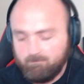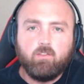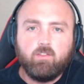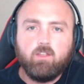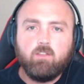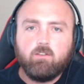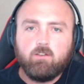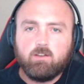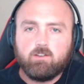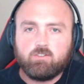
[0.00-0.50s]

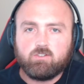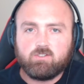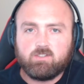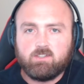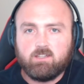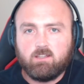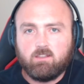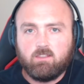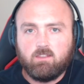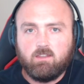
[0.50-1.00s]
The other
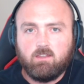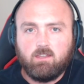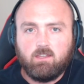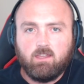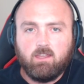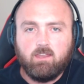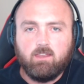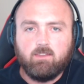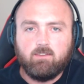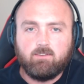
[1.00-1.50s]
interesting
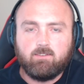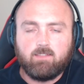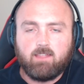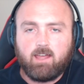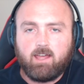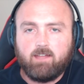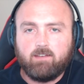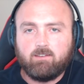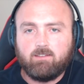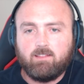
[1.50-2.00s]
thing is
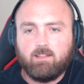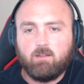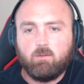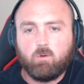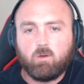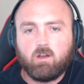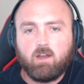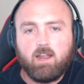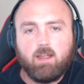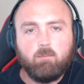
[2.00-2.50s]
that they
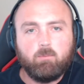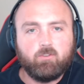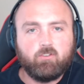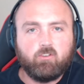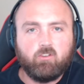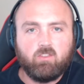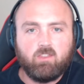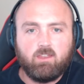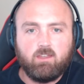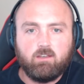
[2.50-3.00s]
were able
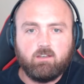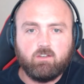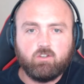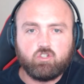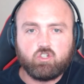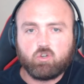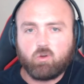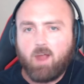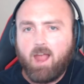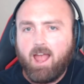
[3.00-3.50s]
to then
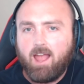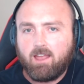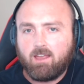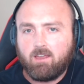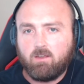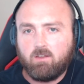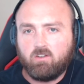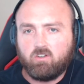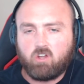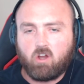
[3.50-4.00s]
track
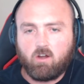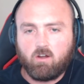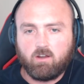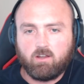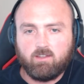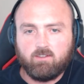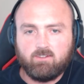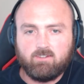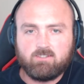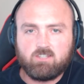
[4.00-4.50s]

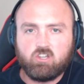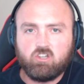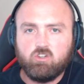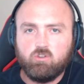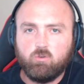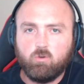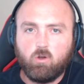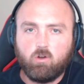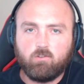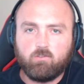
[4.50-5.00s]
targets
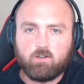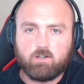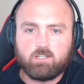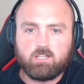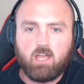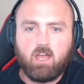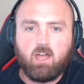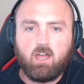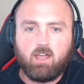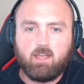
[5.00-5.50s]
too over
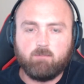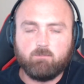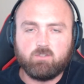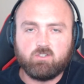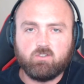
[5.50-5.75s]
time,